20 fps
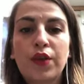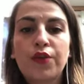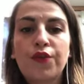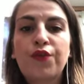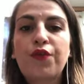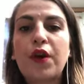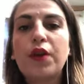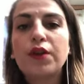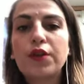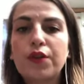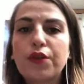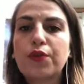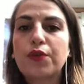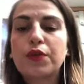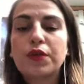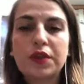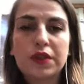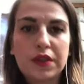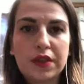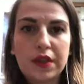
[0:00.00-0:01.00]
follow
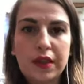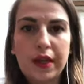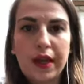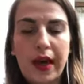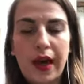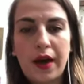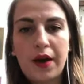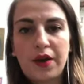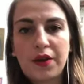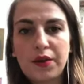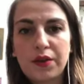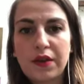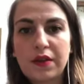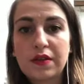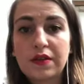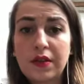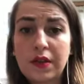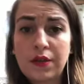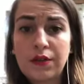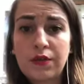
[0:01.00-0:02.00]
through to see how
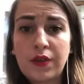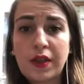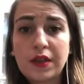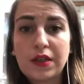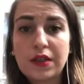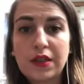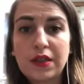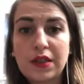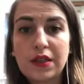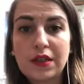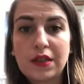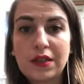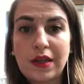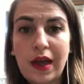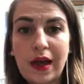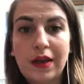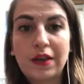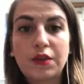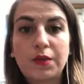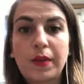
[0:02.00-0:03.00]
this invented
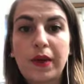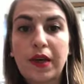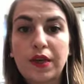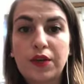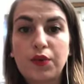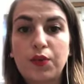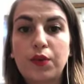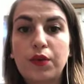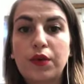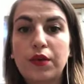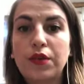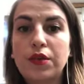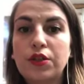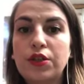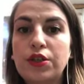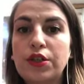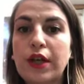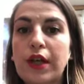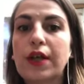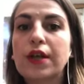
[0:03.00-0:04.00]
aspect would
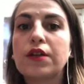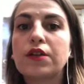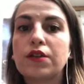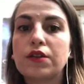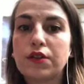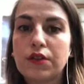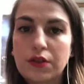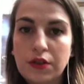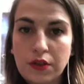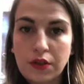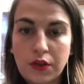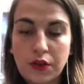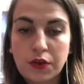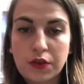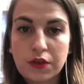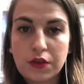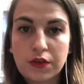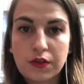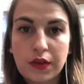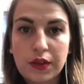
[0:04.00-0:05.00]
change the
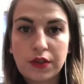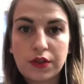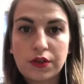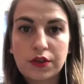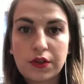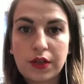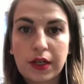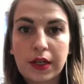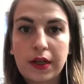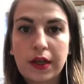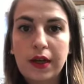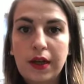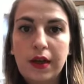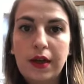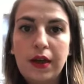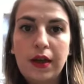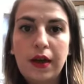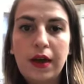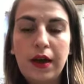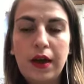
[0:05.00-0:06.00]
course of history.
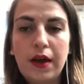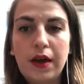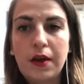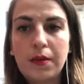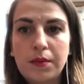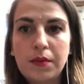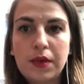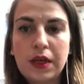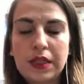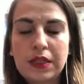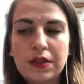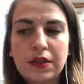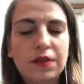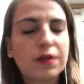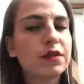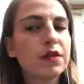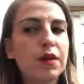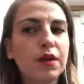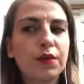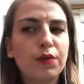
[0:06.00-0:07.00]
Um,
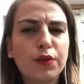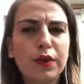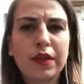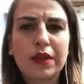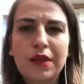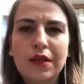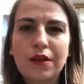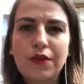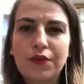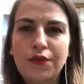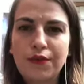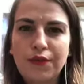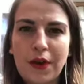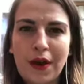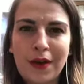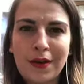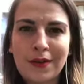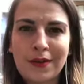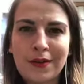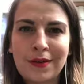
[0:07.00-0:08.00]
it's a really
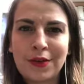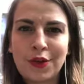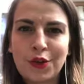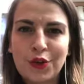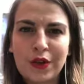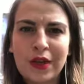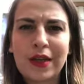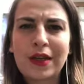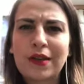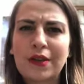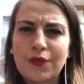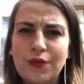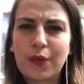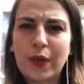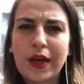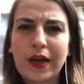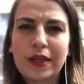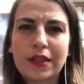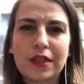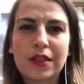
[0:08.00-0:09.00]
fun, creative
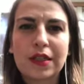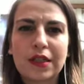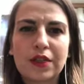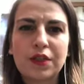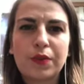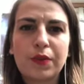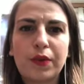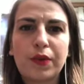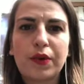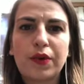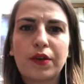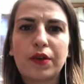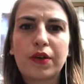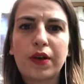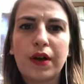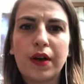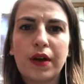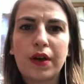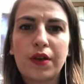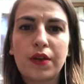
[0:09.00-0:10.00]
way to explore
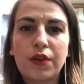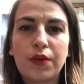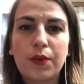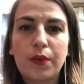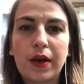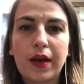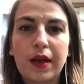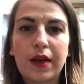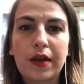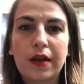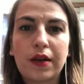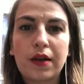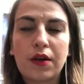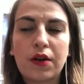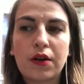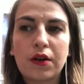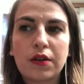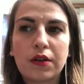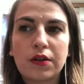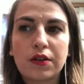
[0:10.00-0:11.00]
uh, the way
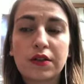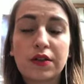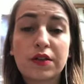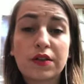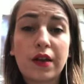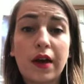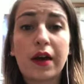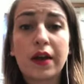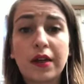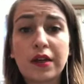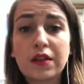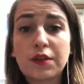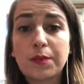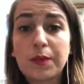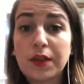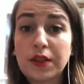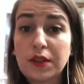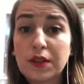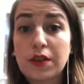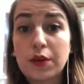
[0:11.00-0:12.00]
our society is
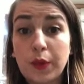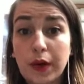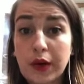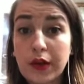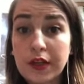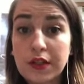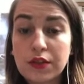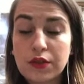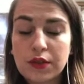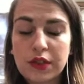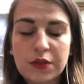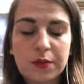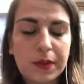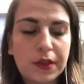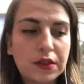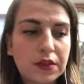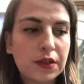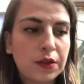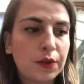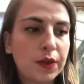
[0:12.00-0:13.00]
built and the way our history is
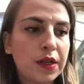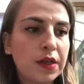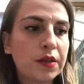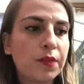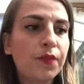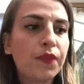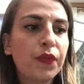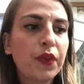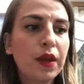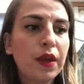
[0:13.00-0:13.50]
built and written.